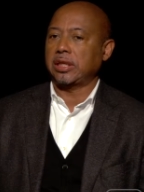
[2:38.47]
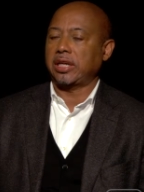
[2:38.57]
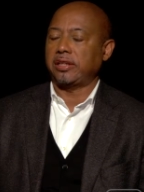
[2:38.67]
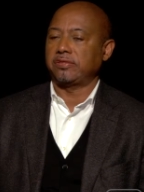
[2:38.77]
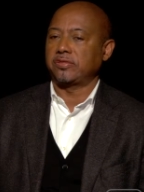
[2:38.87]

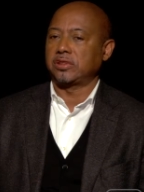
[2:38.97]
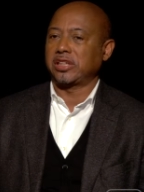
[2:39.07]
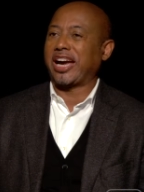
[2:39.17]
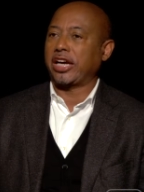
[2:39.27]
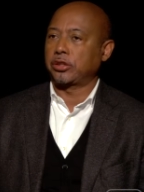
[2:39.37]
have
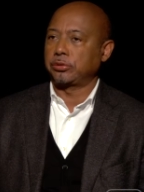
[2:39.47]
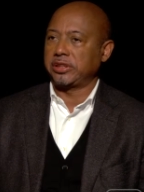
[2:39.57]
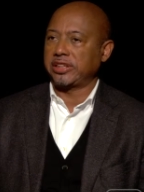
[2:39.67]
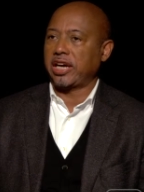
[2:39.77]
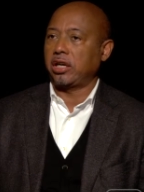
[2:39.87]
the
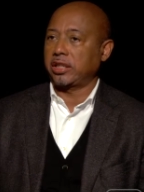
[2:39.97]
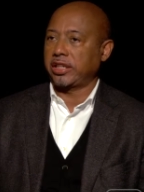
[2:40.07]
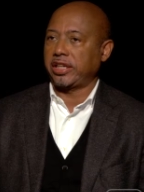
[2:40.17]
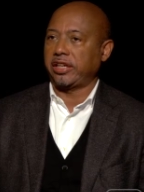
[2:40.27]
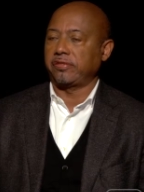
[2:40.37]
accurate
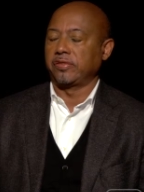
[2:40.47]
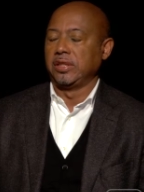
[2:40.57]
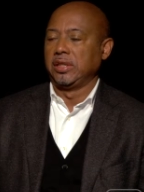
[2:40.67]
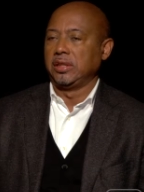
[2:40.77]
archive.